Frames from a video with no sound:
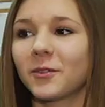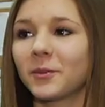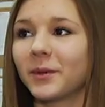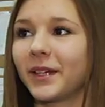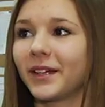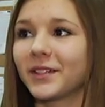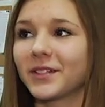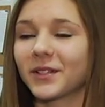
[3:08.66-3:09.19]

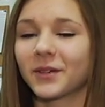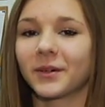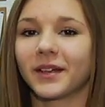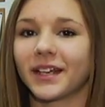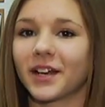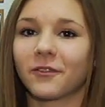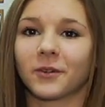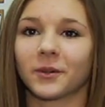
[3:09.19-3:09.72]
Three years ago,
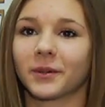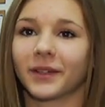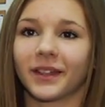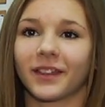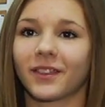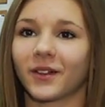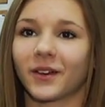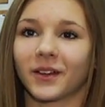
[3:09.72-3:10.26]
I never
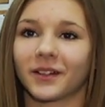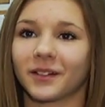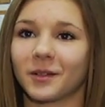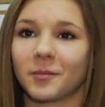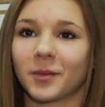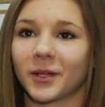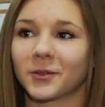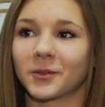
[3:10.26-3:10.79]
really thought
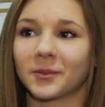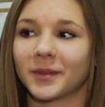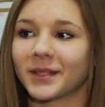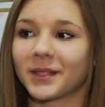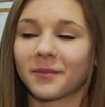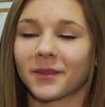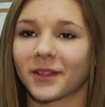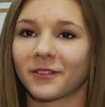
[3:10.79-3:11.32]
Olympics would
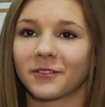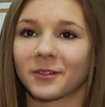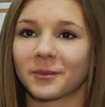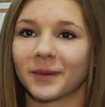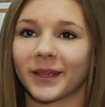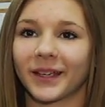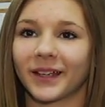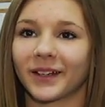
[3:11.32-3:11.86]
be something for
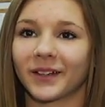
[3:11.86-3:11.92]
me